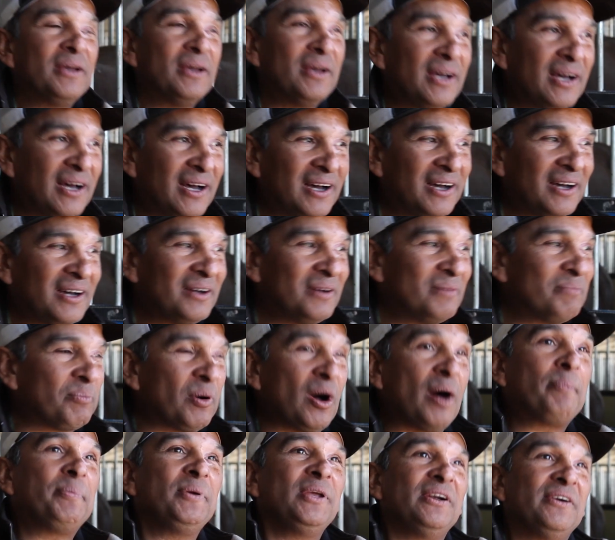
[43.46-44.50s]
Uh,
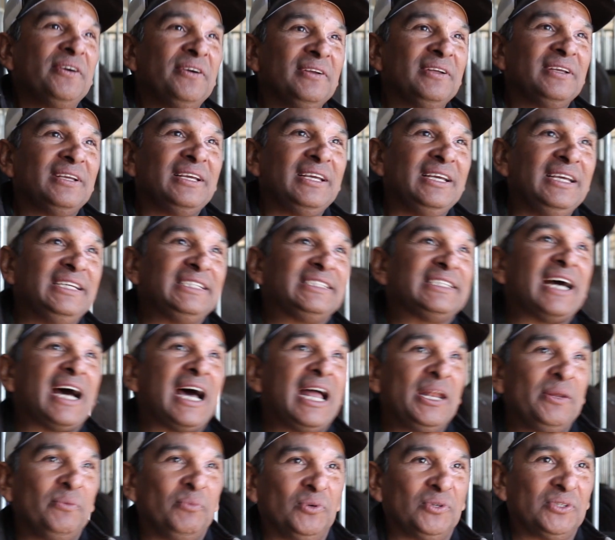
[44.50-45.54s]
popular is
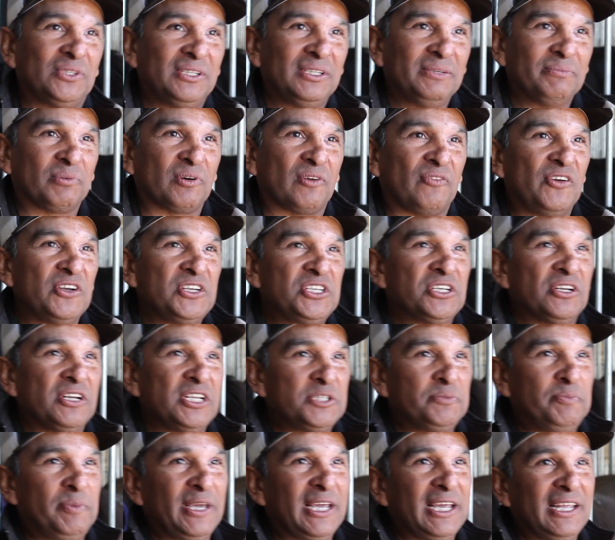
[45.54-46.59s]
Hollywood. Professionally
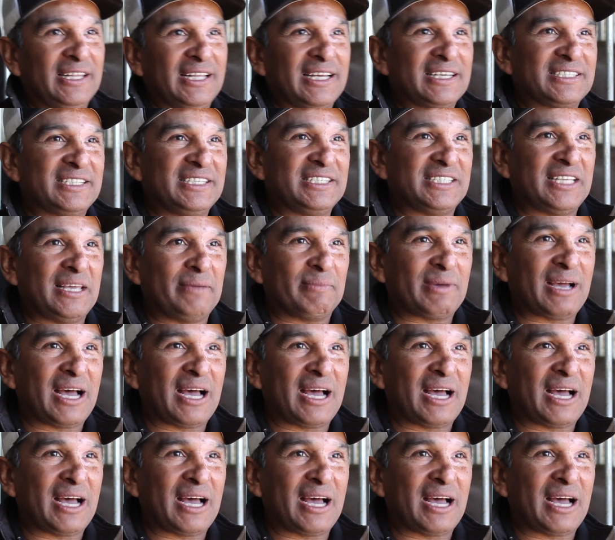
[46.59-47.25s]
speaking, that's his name,